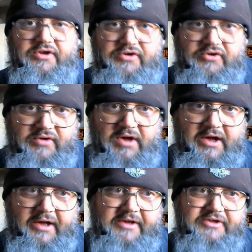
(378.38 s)
new
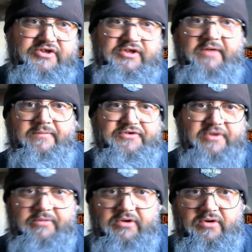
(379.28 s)
guys, even
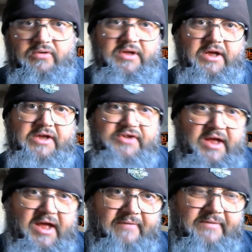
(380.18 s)
some of you old guys
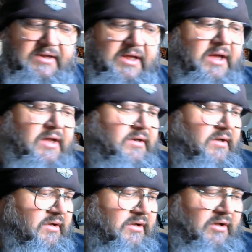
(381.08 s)
that haven't yet,
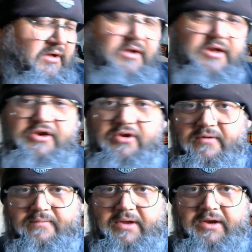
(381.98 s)
I'm going to do
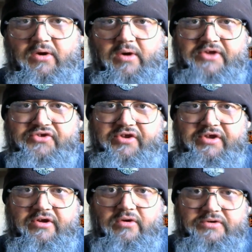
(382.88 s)
a video asking
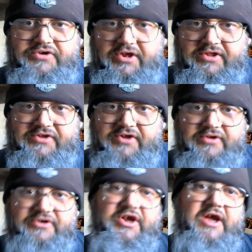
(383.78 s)
you to go and check these
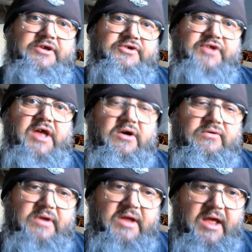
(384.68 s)
other channels
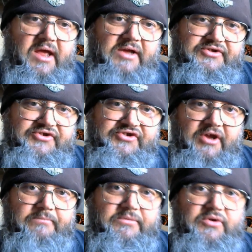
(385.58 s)
out and
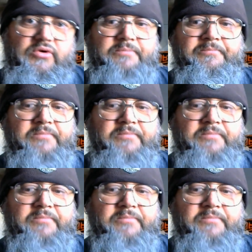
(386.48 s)
sub to